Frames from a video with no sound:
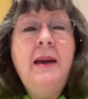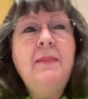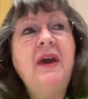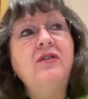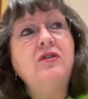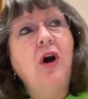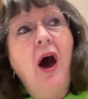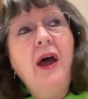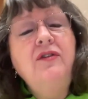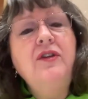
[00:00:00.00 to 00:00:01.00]
because
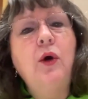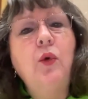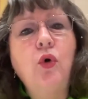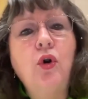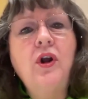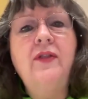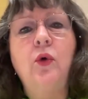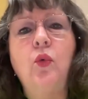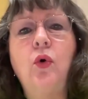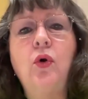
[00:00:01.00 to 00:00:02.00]
God is at work in
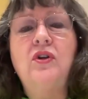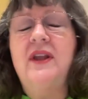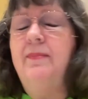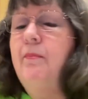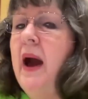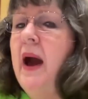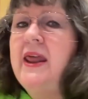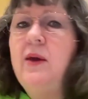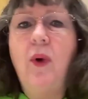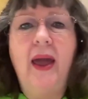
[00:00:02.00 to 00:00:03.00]
the world in
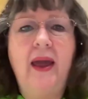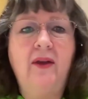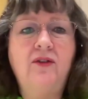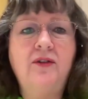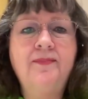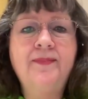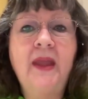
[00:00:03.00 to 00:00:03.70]
mighty ways.